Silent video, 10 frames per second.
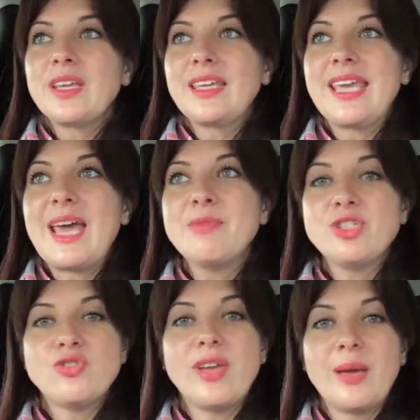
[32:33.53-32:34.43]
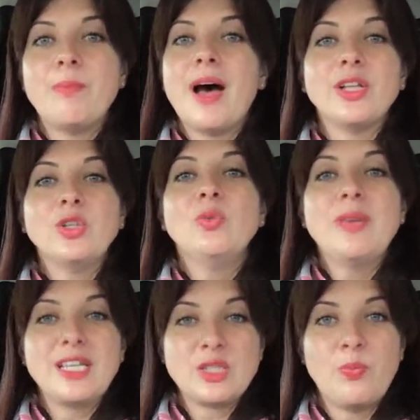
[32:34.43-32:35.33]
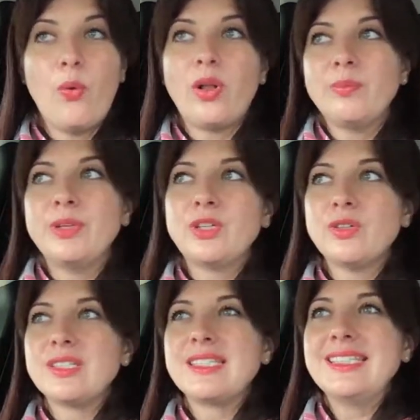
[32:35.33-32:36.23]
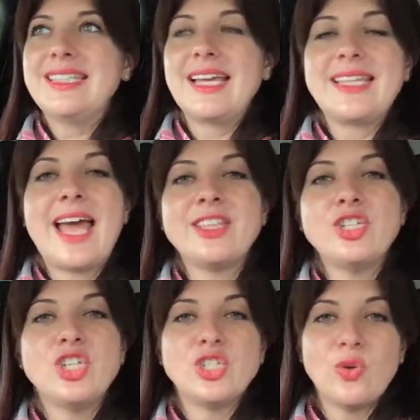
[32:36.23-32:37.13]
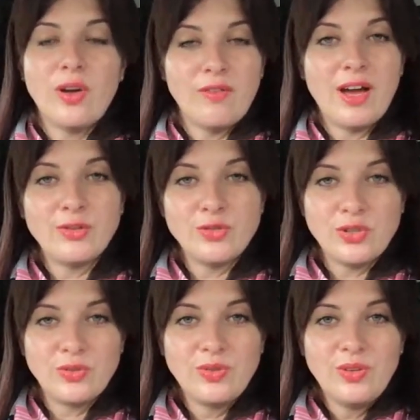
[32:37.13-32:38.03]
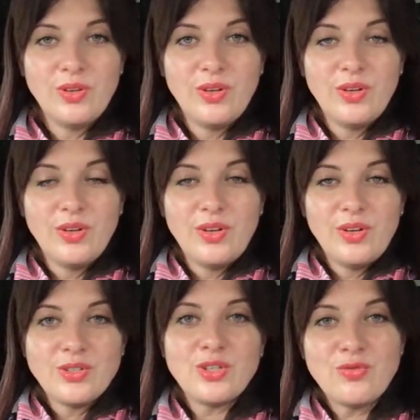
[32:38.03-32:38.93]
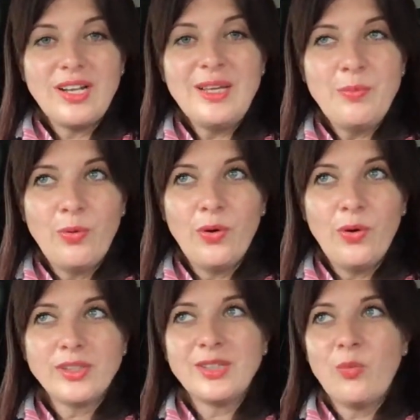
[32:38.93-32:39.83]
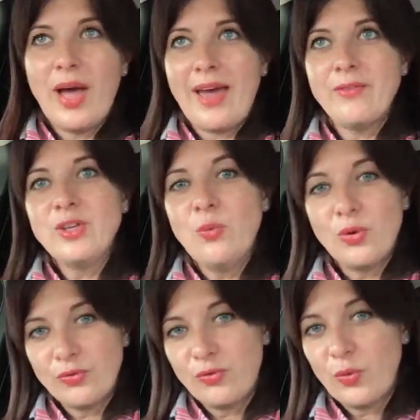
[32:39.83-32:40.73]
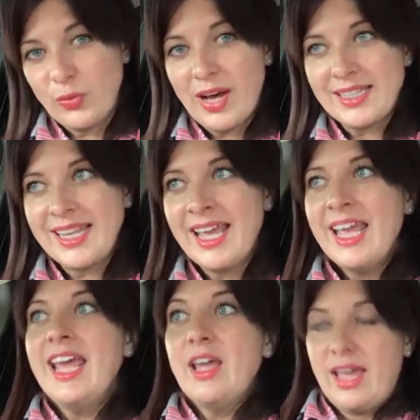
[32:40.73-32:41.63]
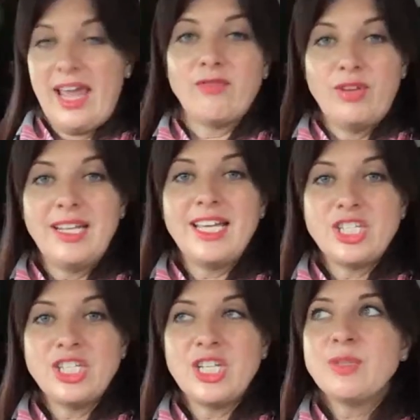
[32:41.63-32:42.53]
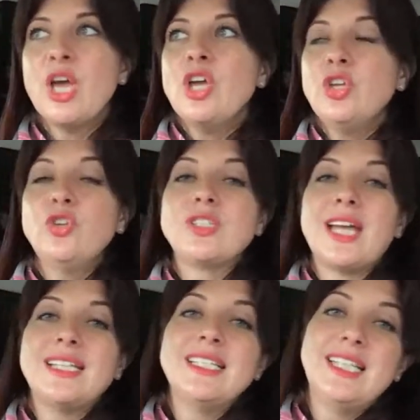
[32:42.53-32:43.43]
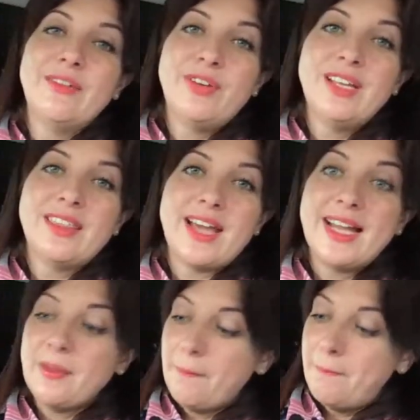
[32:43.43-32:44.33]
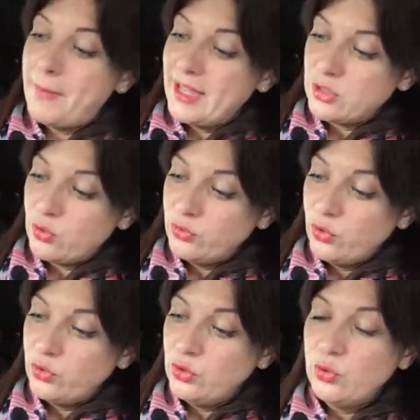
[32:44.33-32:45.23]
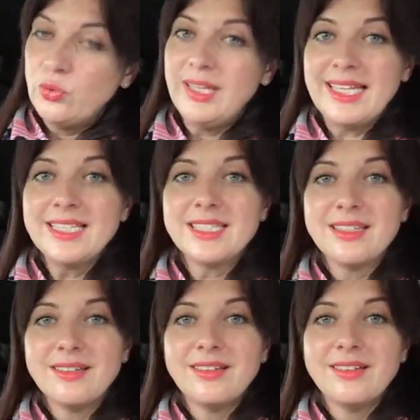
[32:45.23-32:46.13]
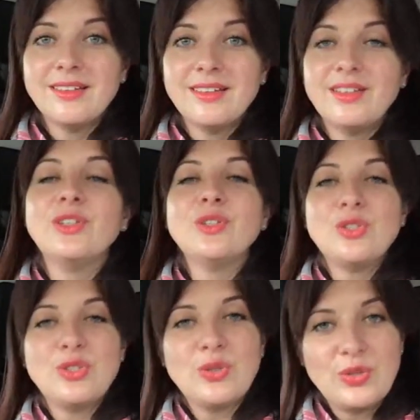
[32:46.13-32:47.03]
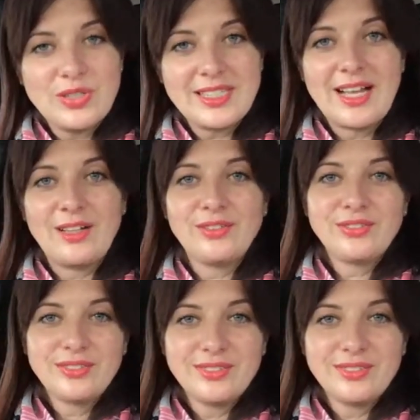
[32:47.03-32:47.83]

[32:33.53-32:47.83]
chemistry about you being spoiled, because that energy is not around you. So it's really important, whatever you want from your partner in relationships, you start delivering that based on your new list to yourself.